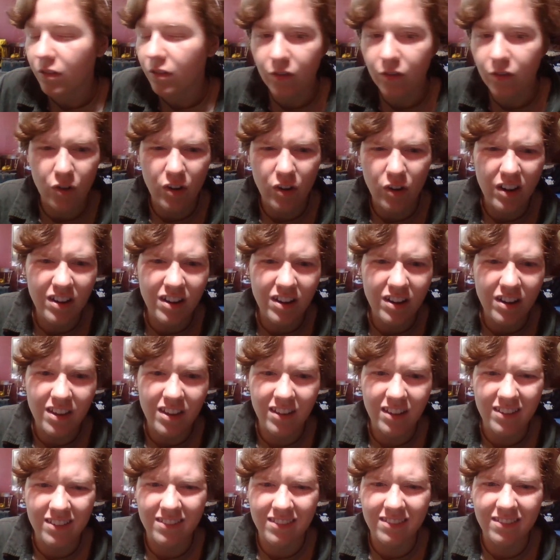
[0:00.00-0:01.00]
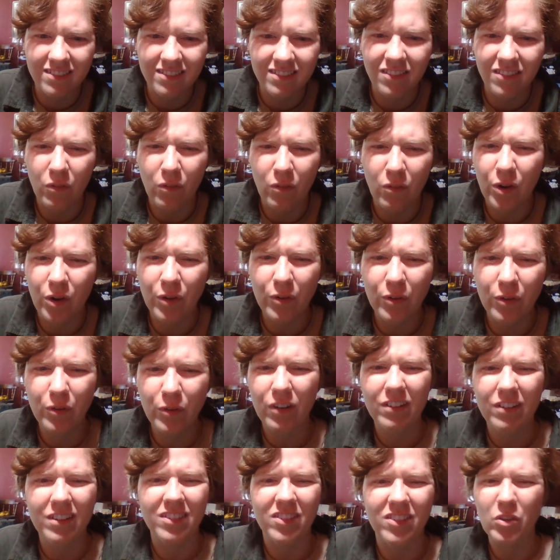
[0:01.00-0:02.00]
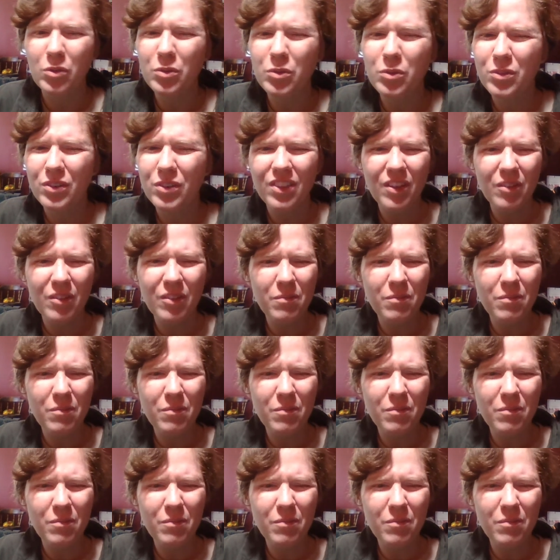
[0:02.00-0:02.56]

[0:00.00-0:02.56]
or trying to get weird close to them.